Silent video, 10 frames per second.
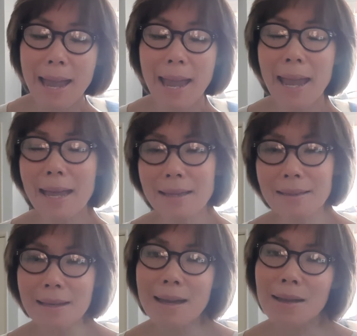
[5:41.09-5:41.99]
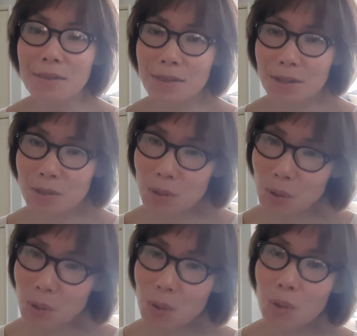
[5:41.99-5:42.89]
and the
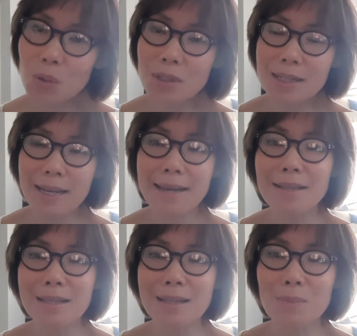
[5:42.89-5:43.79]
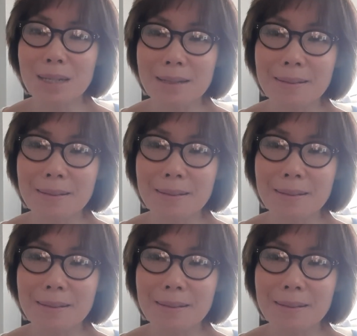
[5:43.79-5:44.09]
New Testament.